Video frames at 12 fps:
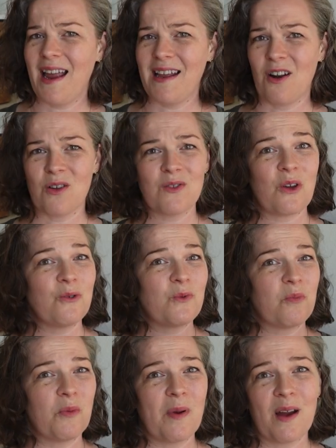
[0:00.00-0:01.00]
And also I was
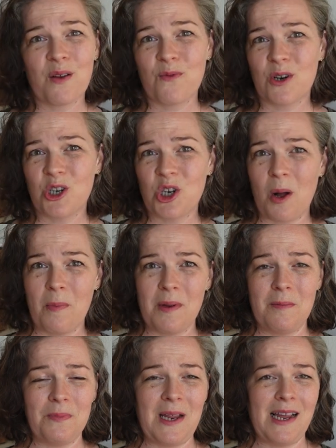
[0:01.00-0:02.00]
preparing for a shop
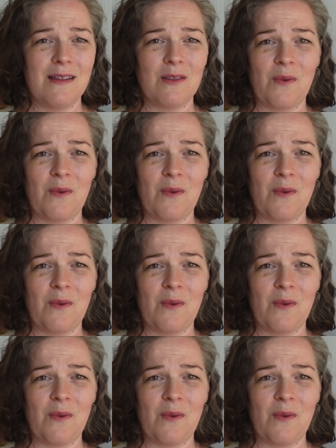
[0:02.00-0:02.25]
update,